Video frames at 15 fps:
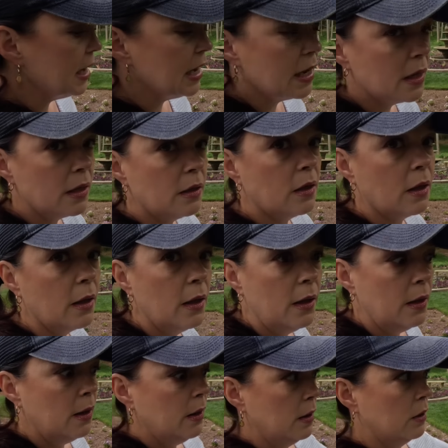and
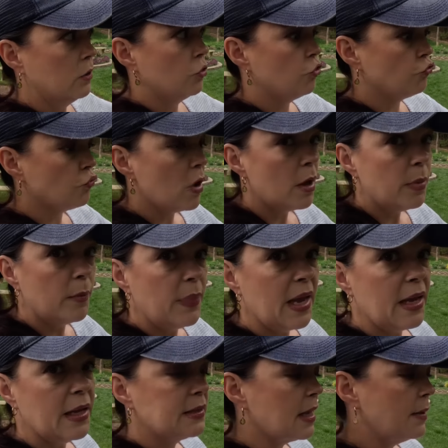shrub
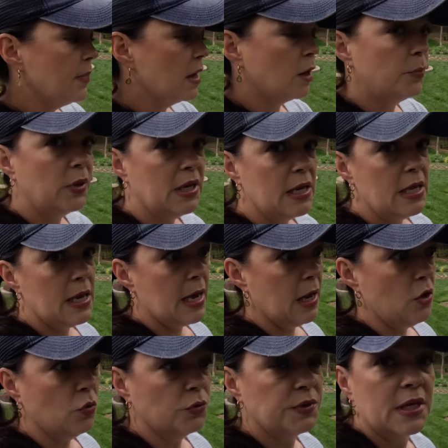beds, I'm not gonna put any
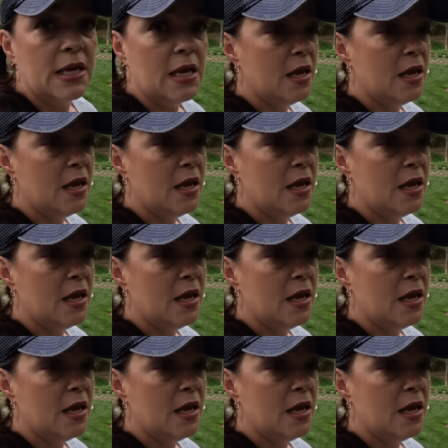annuals.